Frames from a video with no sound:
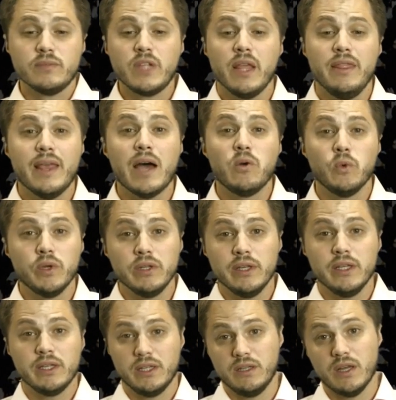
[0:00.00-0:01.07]
That
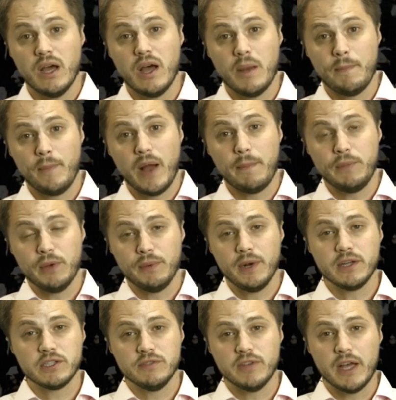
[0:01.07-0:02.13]
really can up your
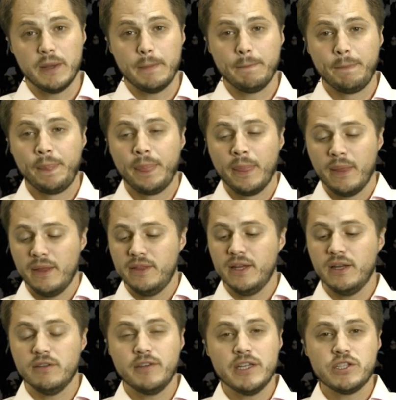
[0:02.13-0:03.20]
production value. And
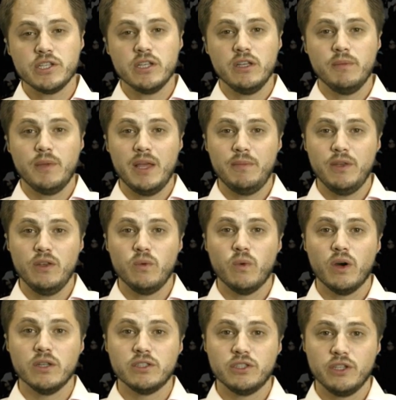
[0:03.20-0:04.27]
then eventually, maybe you
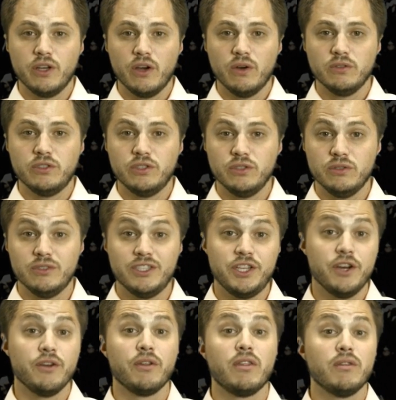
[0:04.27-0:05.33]
want to go to
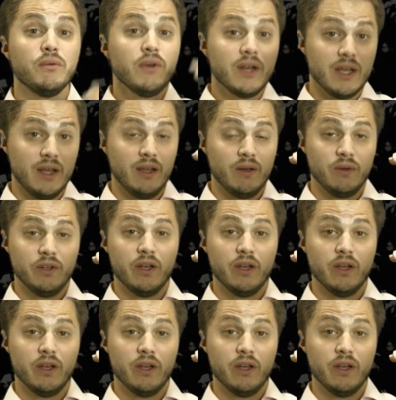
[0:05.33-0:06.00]
tier 3.